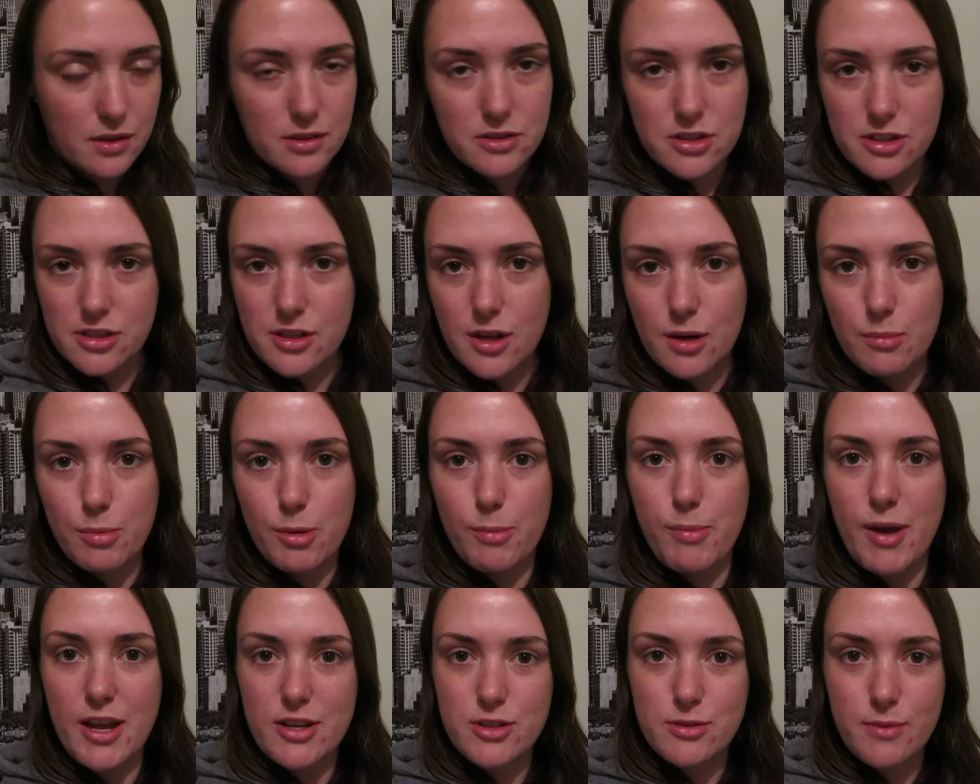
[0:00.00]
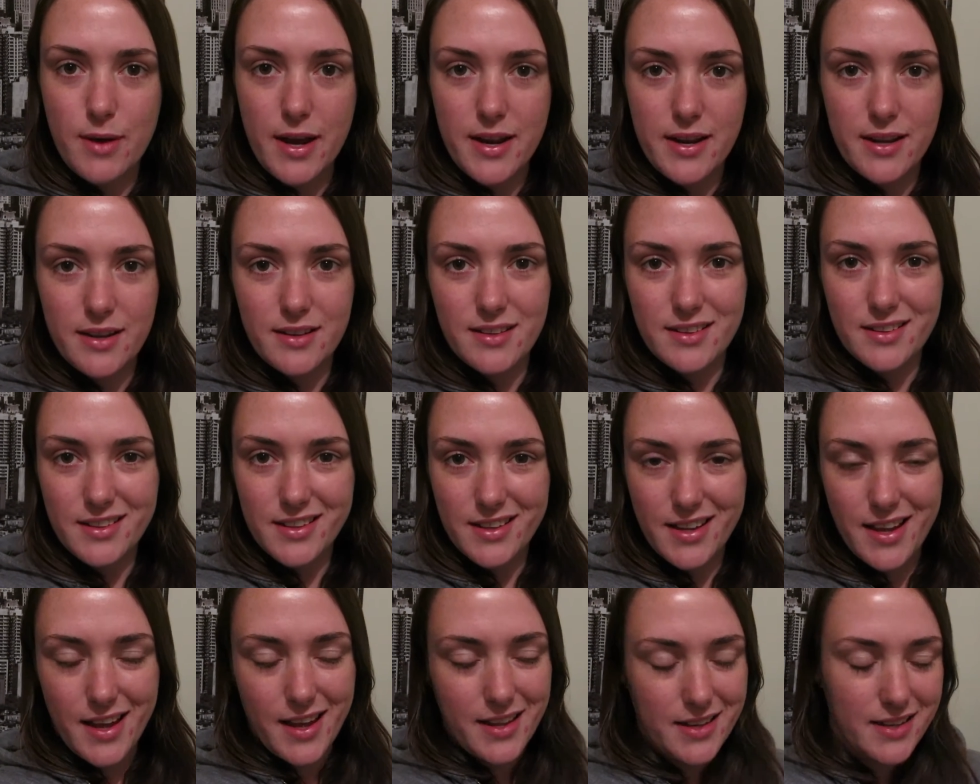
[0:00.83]
Just got to perpetuate it
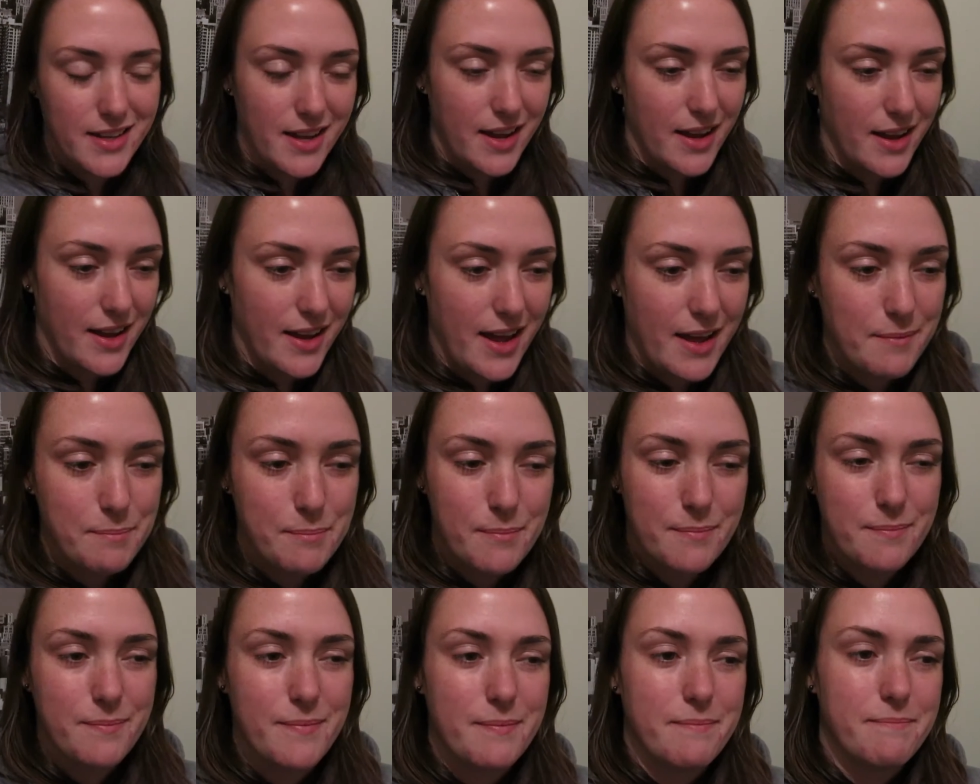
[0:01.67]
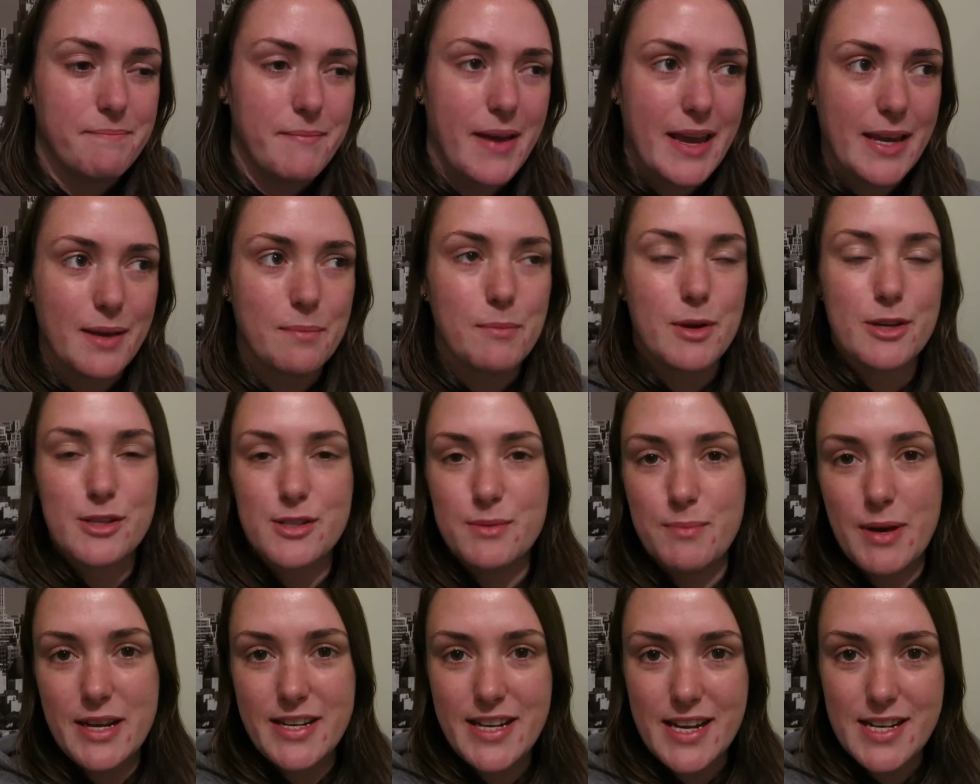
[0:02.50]
and make most
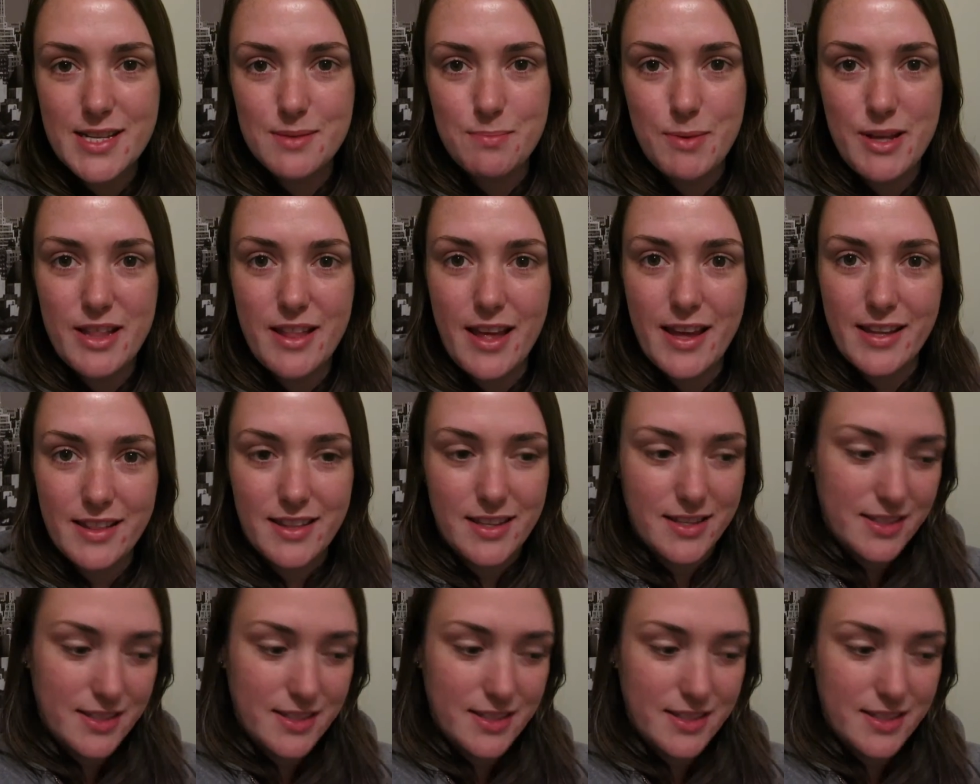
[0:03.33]
of my days be like